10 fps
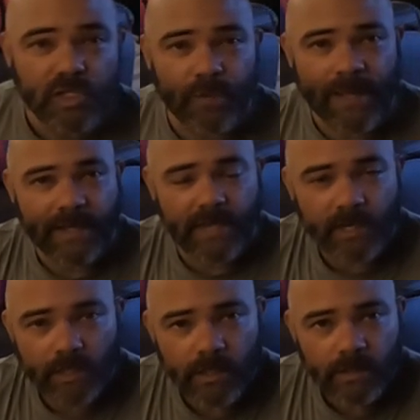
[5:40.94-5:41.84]
So my
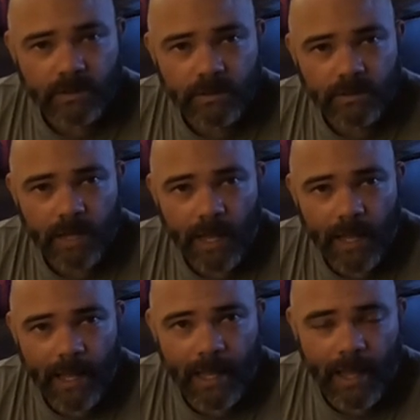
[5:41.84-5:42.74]
dinner,
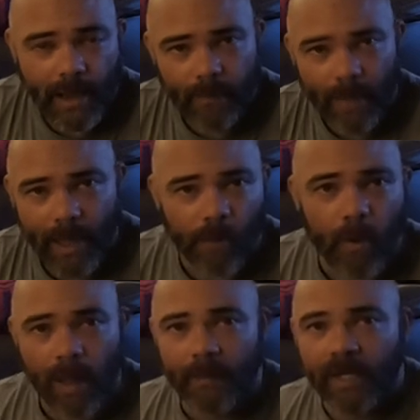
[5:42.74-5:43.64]
I'm
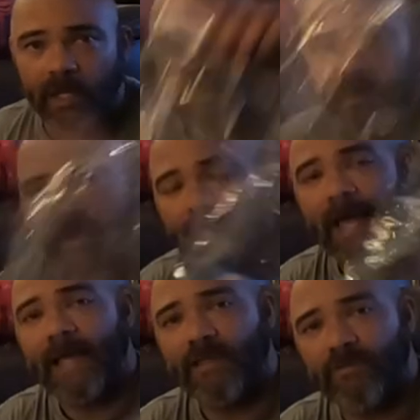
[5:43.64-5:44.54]
not gonna put
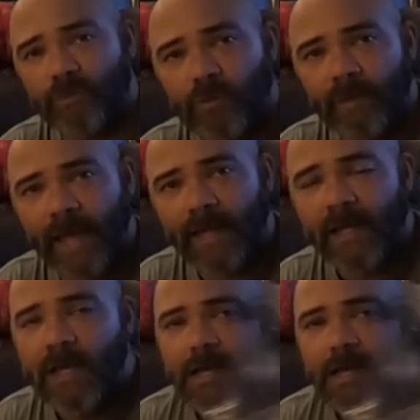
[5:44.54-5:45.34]
that in the food bag.